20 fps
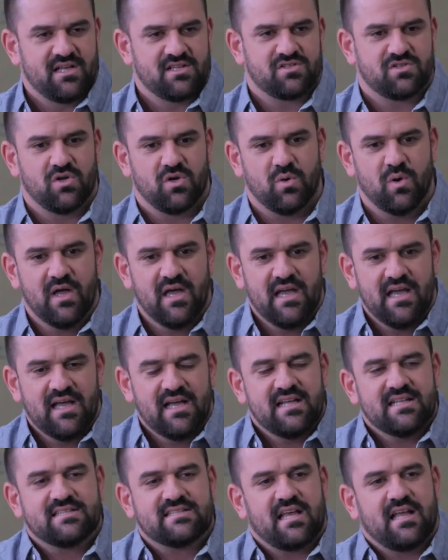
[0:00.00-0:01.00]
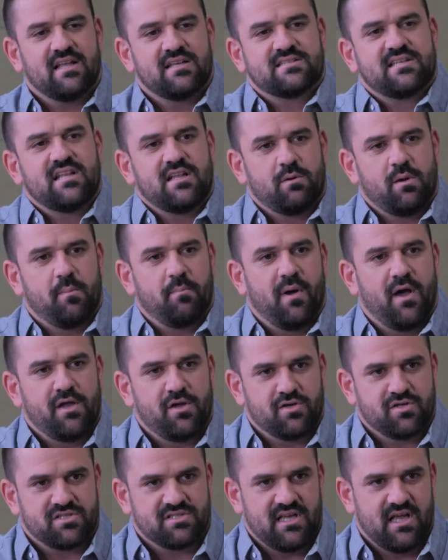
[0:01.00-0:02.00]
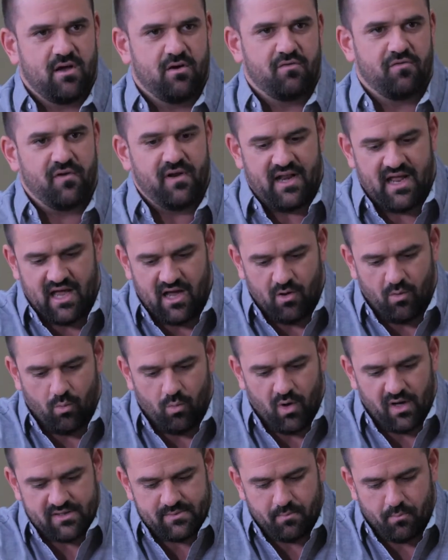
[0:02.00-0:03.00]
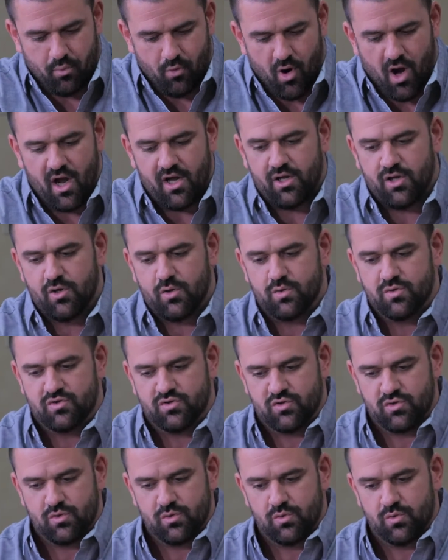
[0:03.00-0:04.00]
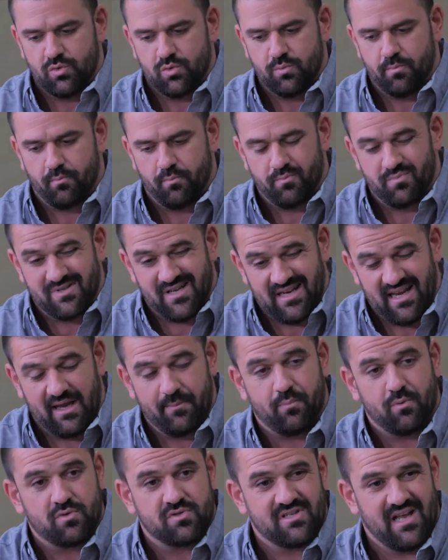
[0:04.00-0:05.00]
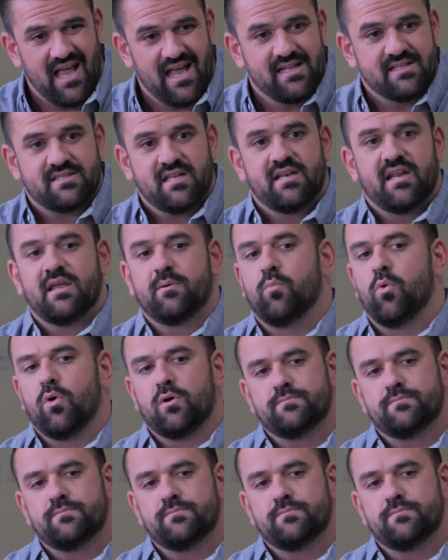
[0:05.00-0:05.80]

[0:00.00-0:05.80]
So tell us a little about yourself and what brought you to Naples and to NABOR.